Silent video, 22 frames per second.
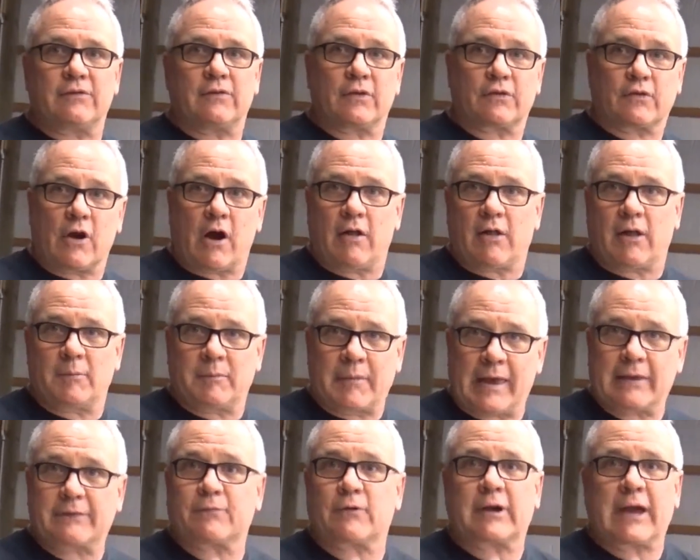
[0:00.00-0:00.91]
Just call up and
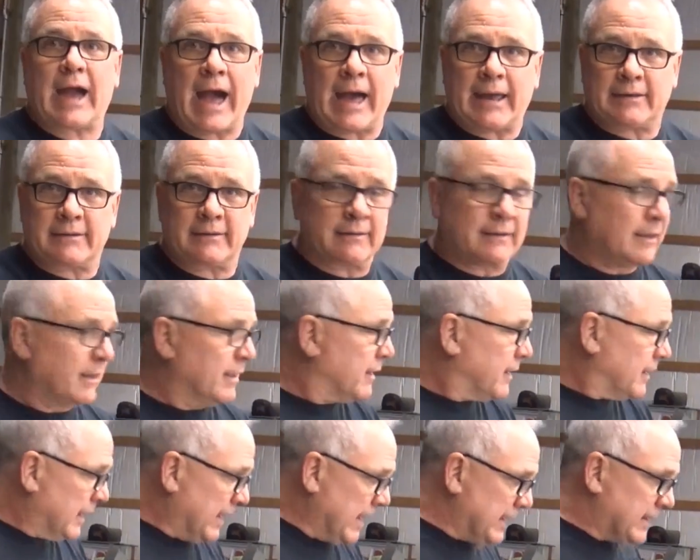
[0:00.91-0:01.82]
ask for Cotton.
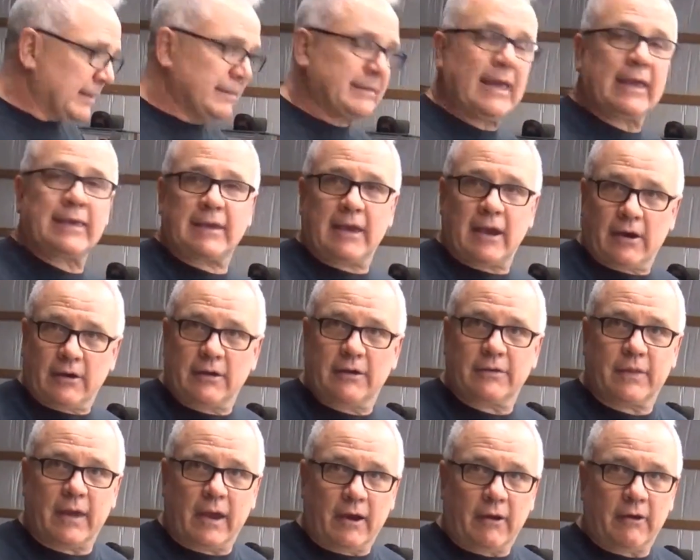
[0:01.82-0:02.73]
He can take care of you
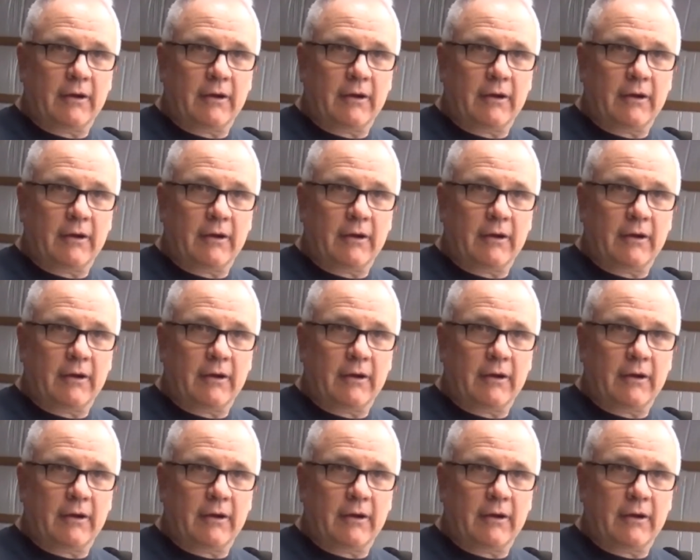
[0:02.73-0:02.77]
there.